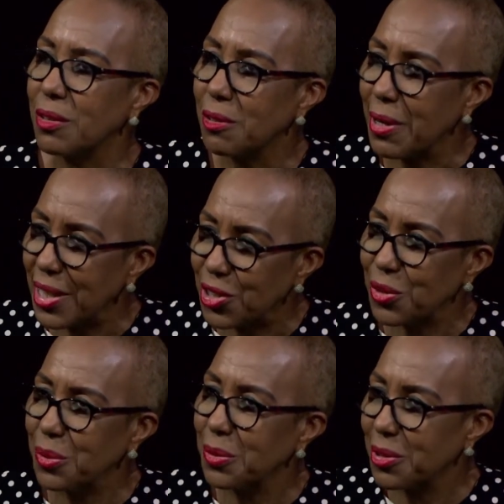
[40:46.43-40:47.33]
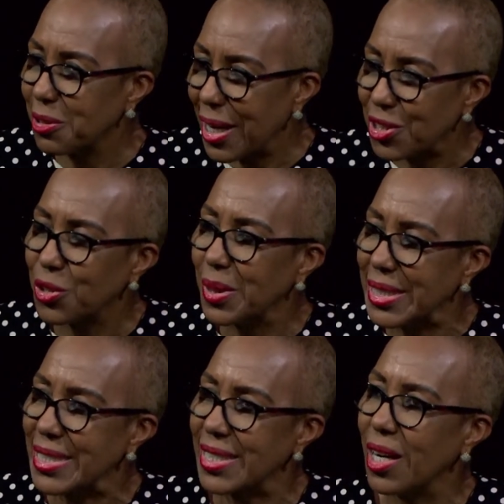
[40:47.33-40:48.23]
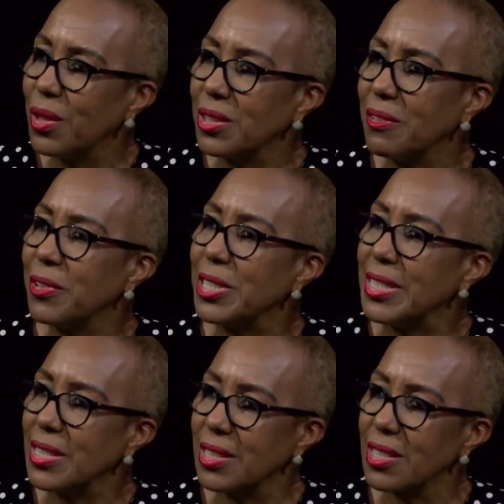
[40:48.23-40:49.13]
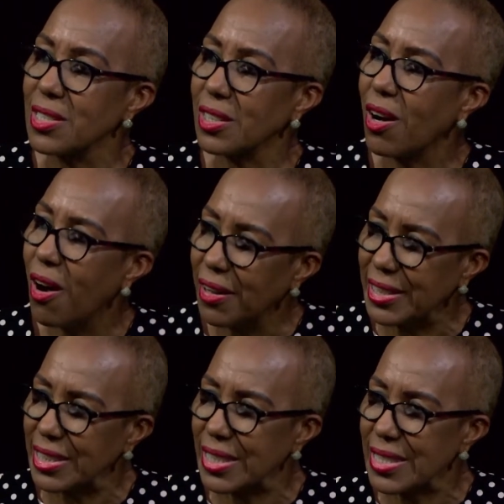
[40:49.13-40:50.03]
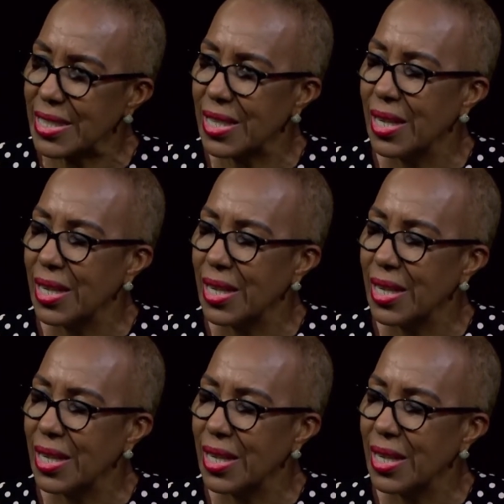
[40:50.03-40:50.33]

graduates out of our teachers' colleges